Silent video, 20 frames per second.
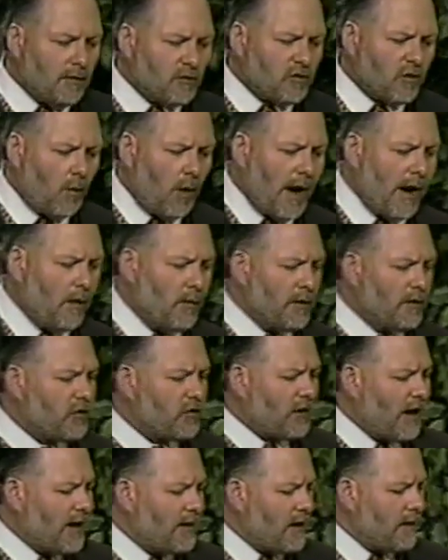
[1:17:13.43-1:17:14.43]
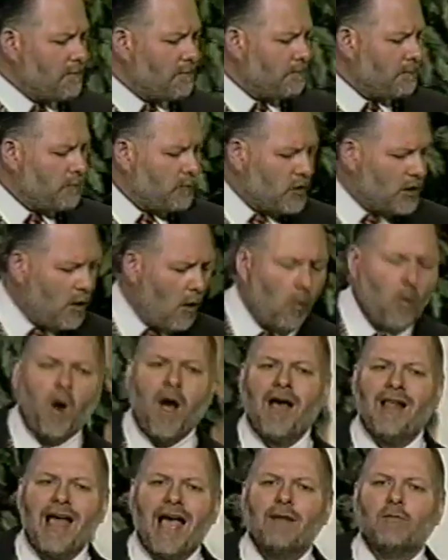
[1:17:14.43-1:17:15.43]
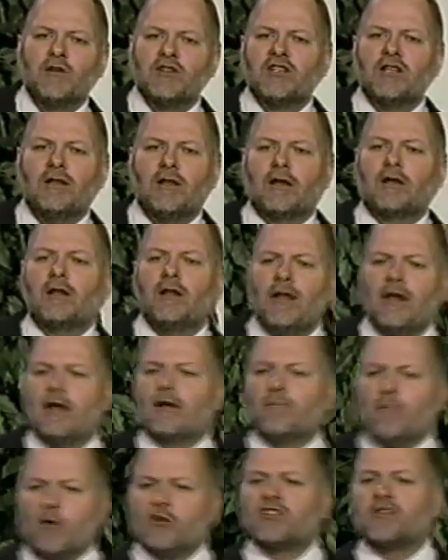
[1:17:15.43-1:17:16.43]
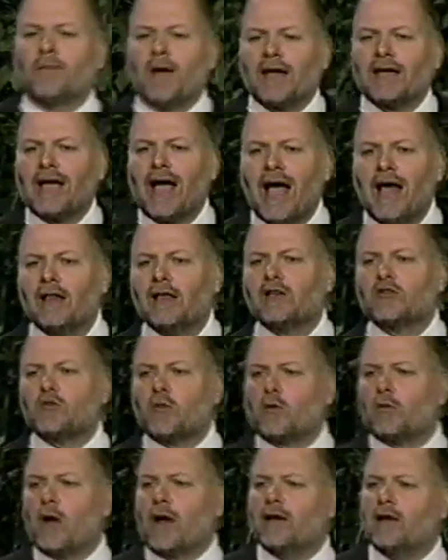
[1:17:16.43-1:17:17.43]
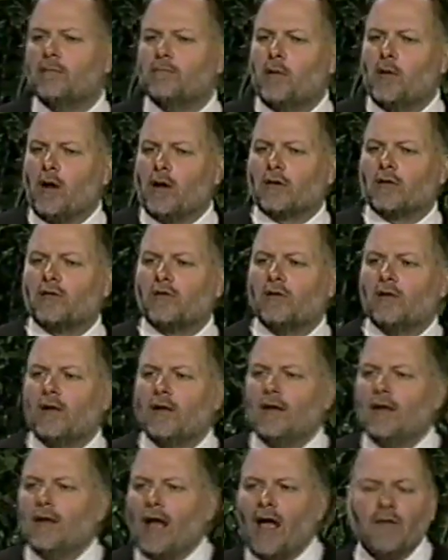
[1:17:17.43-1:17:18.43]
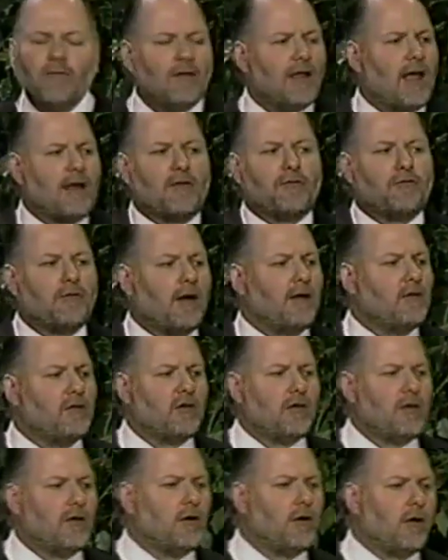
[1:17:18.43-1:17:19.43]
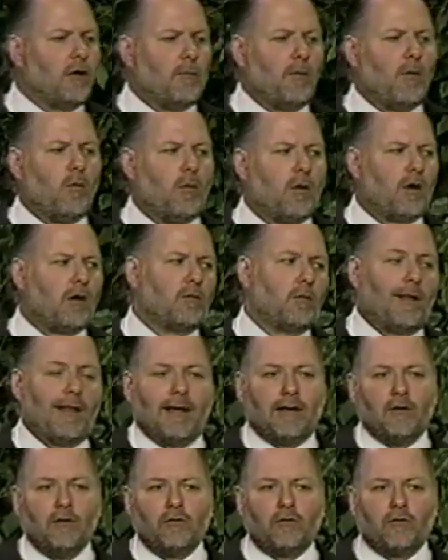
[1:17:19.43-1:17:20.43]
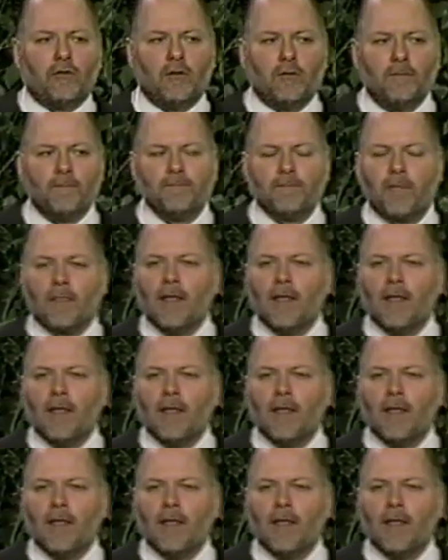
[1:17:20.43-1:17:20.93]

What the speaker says: So I always say that, you know, while I was in the clinic, most of my colleagues were writing books. I have a lot of friends in the herbal world, well, I used to.